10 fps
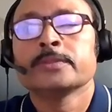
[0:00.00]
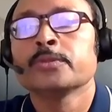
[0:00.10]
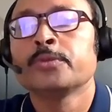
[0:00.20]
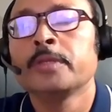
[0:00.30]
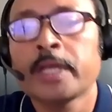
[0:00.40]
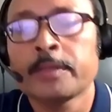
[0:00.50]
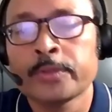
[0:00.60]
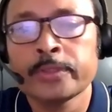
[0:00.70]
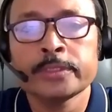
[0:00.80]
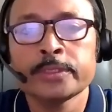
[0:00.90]
So we'll be
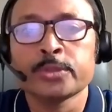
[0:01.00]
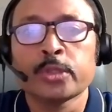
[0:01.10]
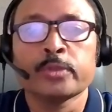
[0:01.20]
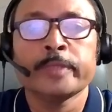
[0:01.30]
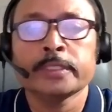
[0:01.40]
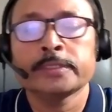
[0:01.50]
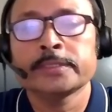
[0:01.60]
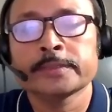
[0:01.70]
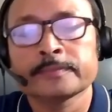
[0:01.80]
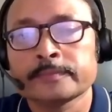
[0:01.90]
uploading this document
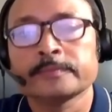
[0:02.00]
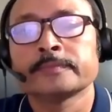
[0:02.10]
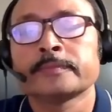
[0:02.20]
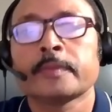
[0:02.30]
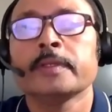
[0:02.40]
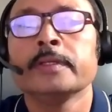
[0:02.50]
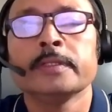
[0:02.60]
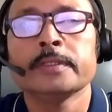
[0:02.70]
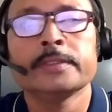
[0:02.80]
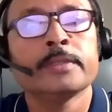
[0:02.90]

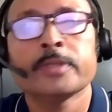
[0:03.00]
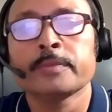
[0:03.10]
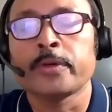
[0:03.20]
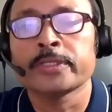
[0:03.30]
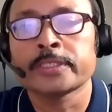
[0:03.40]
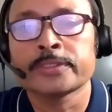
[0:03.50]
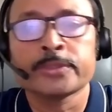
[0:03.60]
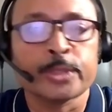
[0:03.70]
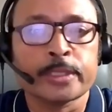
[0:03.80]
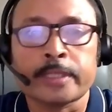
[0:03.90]
in our voice
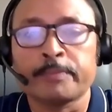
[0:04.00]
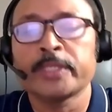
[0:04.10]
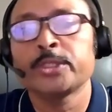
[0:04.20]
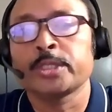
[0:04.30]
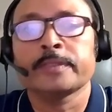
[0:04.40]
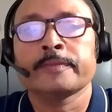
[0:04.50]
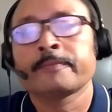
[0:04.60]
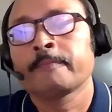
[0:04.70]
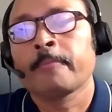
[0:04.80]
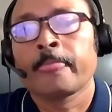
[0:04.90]
assistant application,
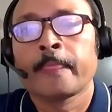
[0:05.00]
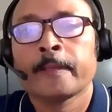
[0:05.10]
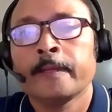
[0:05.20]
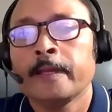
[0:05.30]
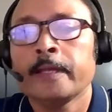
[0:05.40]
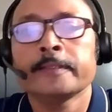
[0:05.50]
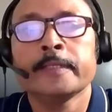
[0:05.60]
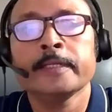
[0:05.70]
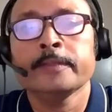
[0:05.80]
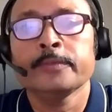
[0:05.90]
and
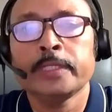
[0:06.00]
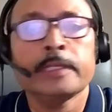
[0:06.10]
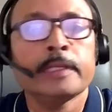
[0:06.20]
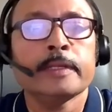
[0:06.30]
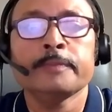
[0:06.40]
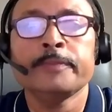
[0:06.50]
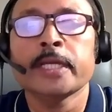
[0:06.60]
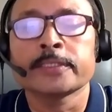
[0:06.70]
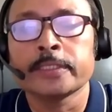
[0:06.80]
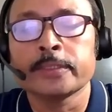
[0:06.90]
then we'll be
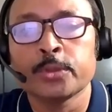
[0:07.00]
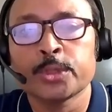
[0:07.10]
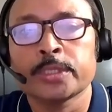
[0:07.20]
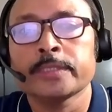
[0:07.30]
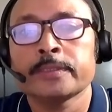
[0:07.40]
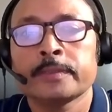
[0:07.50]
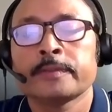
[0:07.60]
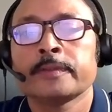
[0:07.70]
asking question